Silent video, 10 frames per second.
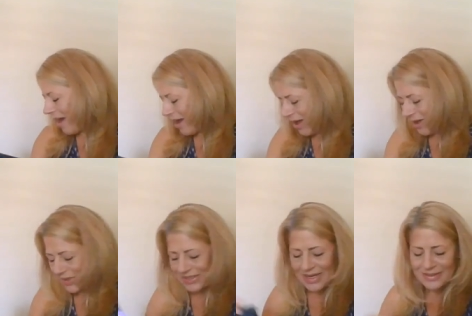Uh,
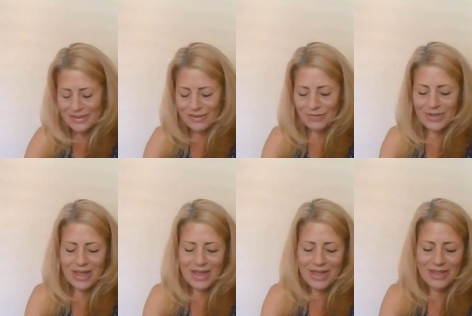what size are you?
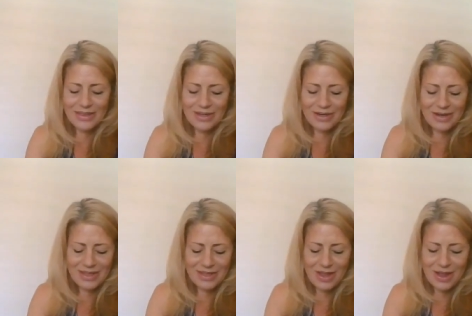Uh, they're
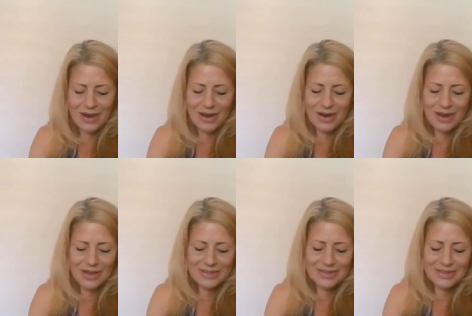uh,